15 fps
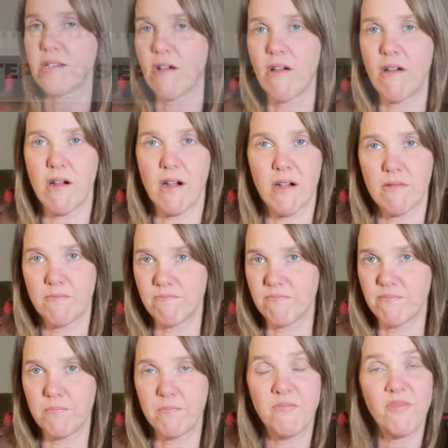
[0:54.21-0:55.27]
our
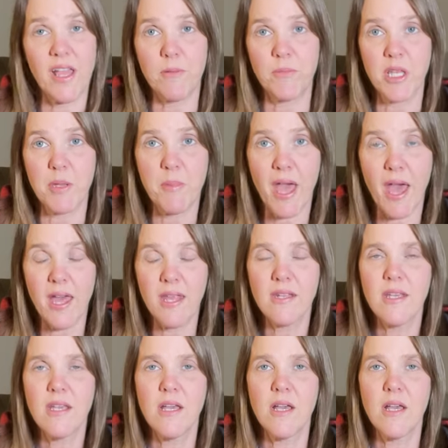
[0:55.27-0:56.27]
family pet.